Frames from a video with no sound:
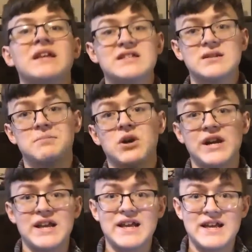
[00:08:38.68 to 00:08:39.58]
place to put
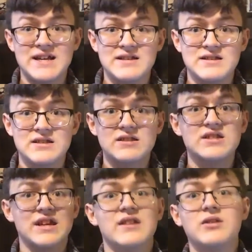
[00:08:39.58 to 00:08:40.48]
it is
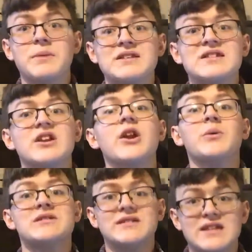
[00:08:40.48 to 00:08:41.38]
the best thing to
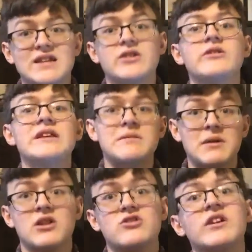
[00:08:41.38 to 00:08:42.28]
do is send it to the
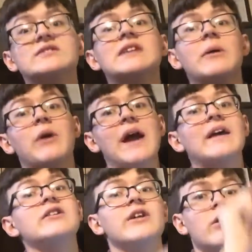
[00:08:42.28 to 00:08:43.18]
email address. That way I
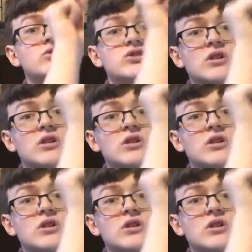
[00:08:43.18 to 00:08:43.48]
can, you